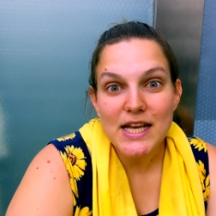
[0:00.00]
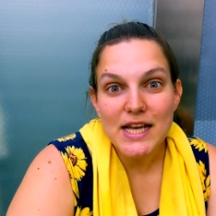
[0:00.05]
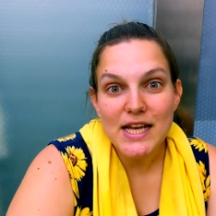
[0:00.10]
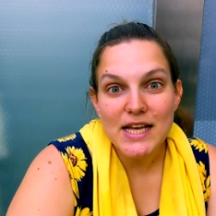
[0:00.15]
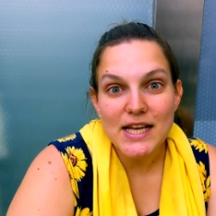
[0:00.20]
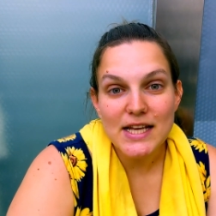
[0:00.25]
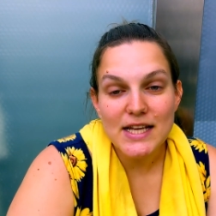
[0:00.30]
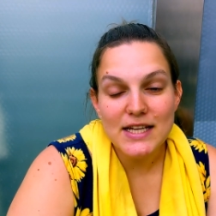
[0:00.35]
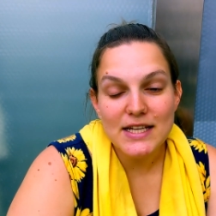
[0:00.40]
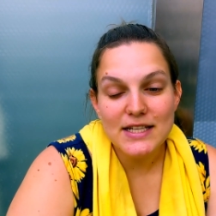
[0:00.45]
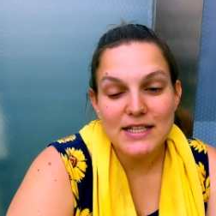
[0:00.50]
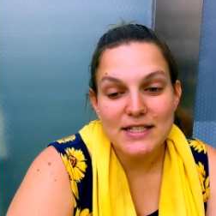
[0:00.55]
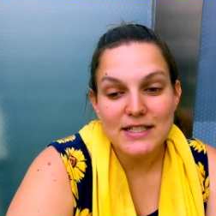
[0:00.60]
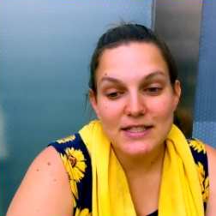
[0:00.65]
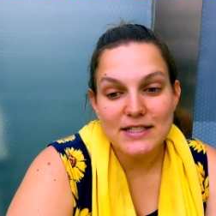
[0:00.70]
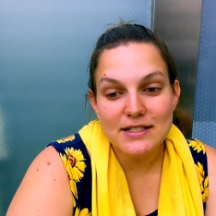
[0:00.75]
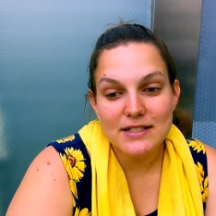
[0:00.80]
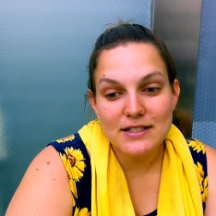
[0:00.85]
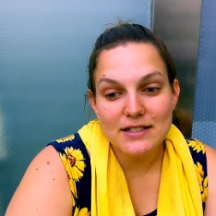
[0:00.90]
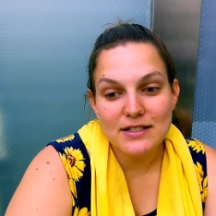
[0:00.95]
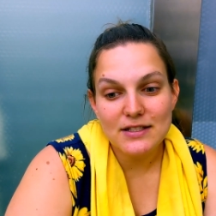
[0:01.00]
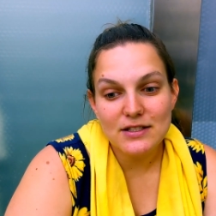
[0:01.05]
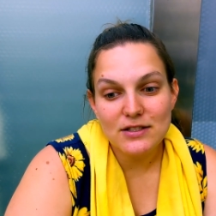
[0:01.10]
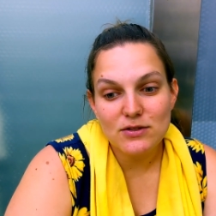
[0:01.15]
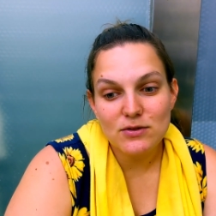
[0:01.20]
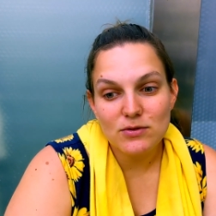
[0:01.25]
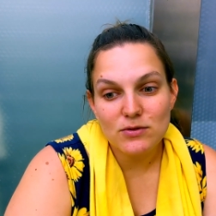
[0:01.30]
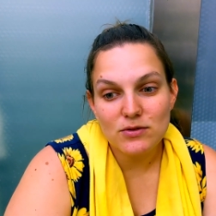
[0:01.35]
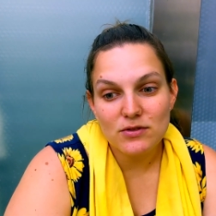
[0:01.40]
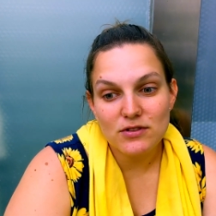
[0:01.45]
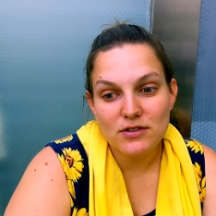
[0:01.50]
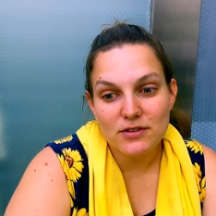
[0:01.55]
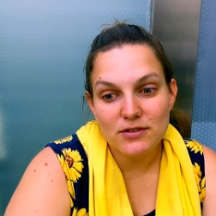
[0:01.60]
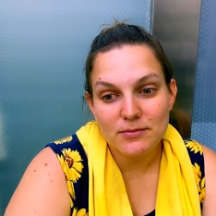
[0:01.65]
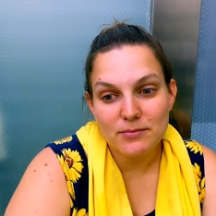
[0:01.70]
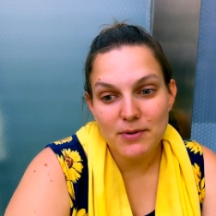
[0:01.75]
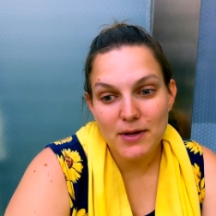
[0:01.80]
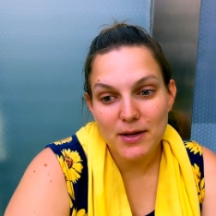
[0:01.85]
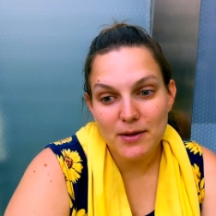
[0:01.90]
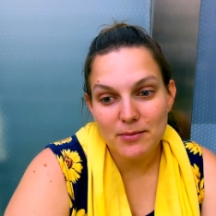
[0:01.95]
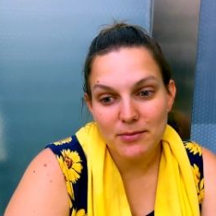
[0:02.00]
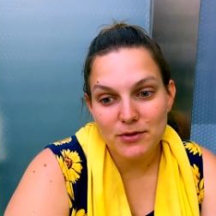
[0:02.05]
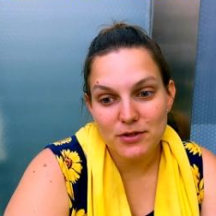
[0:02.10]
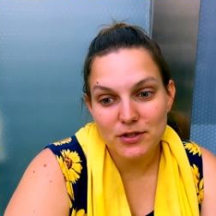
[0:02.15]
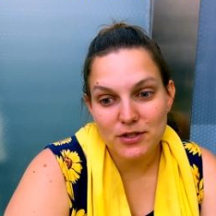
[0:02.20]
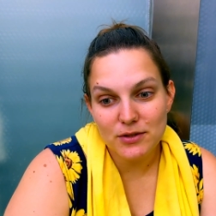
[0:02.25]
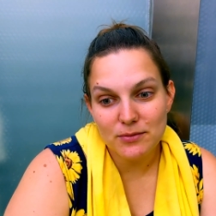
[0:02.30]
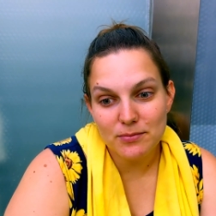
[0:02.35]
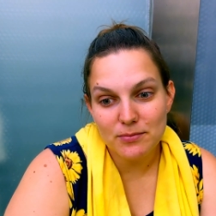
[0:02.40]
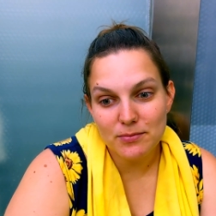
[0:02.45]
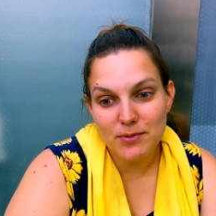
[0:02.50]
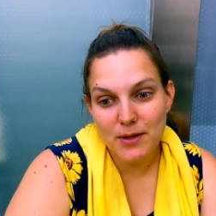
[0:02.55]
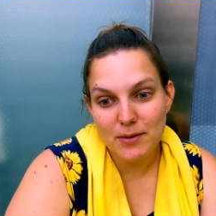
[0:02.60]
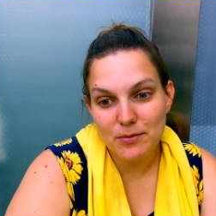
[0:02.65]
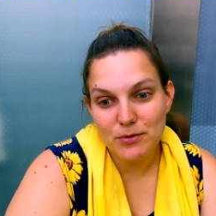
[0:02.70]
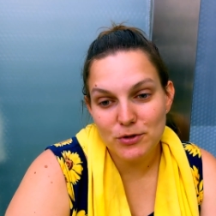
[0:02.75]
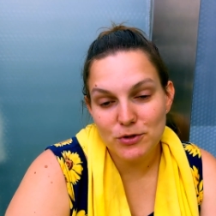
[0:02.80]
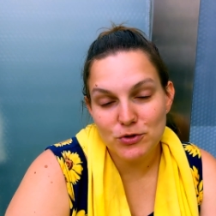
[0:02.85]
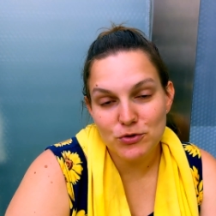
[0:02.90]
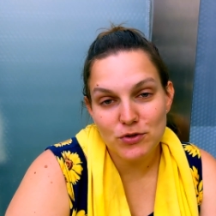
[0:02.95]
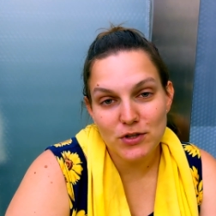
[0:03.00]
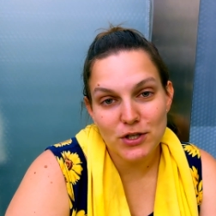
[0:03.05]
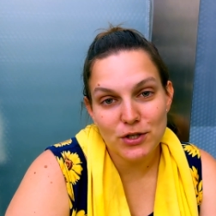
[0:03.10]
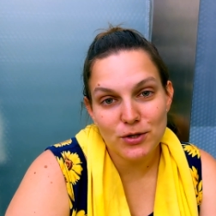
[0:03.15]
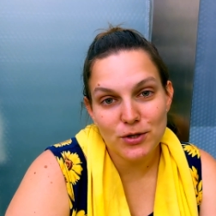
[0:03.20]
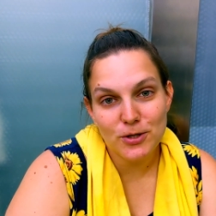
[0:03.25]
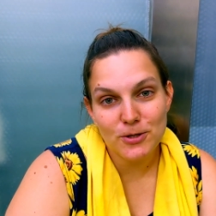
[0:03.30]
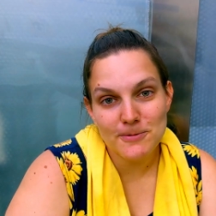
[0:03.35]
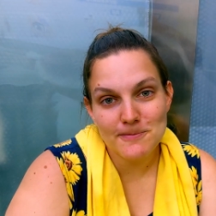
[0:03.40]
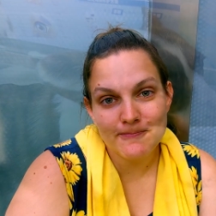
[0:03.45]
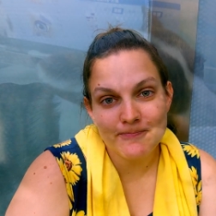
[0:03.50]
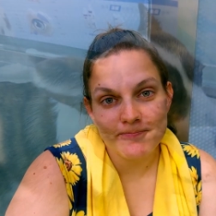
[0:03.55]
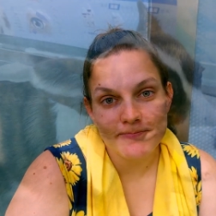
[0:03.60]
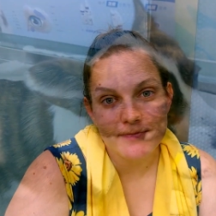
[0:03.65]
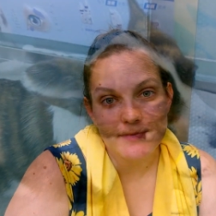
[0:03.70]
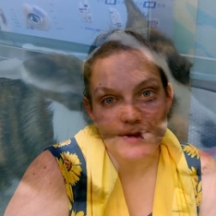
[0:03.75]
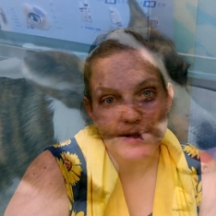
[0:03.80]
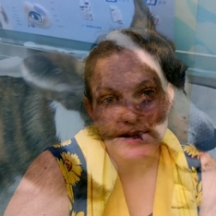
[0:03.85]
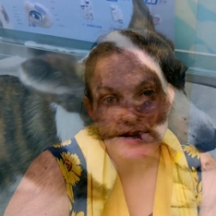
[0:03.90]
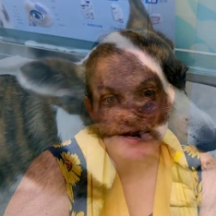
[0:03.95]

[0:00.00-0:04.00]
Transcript: and we'll be able to, be able to treat her. How are you